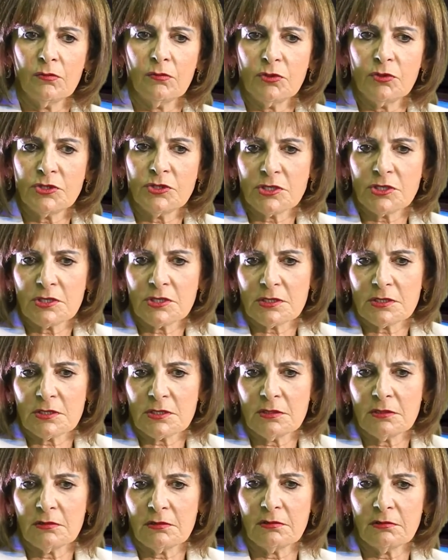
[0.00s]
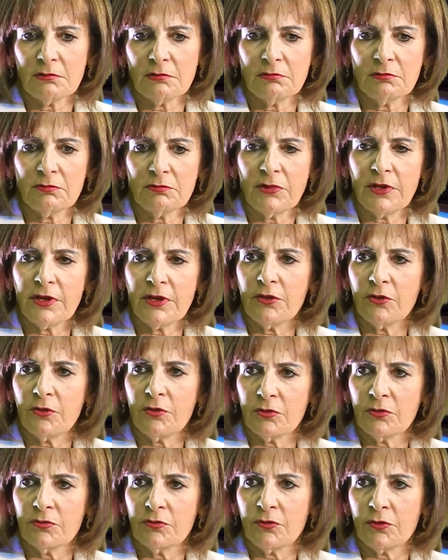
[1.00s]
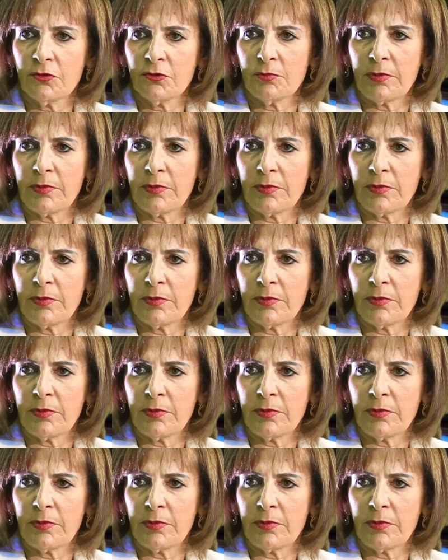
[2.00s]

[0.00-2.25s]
which is very good for